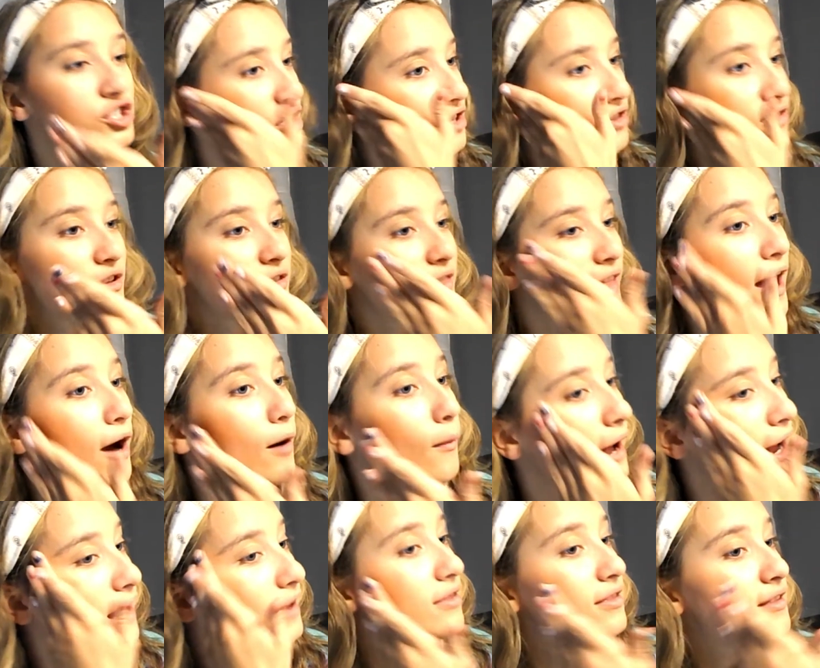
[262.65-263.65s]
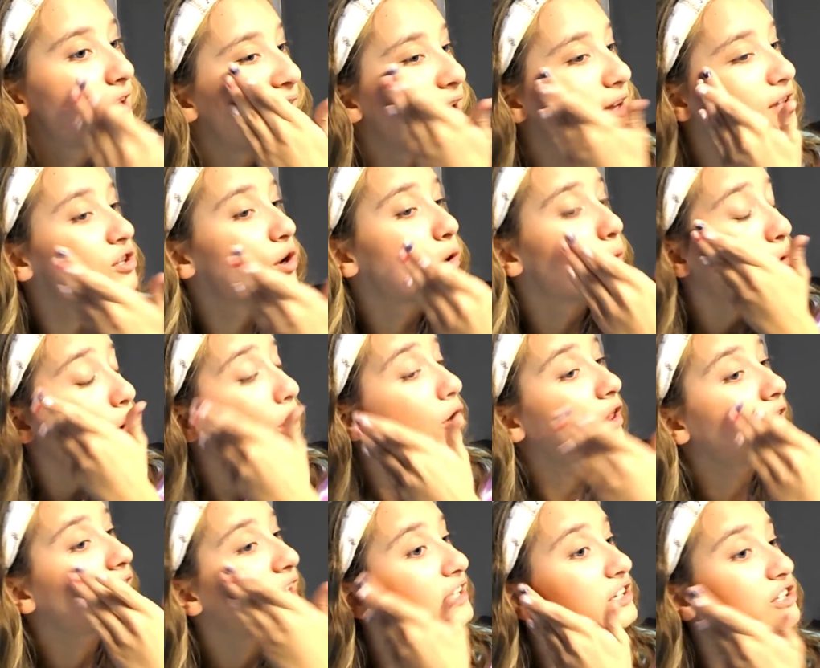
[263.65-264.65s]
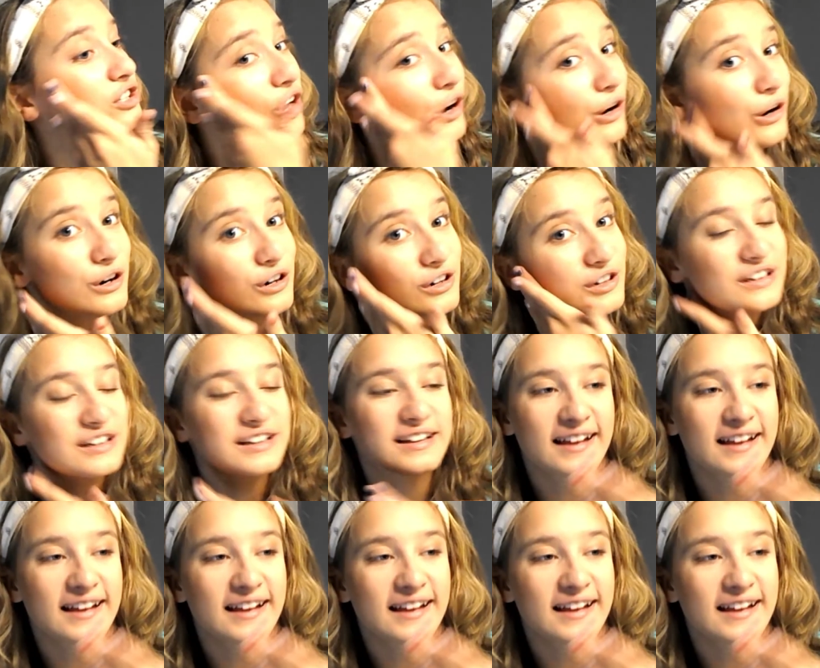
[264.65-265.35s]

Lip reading: just so that way it's not totally dark.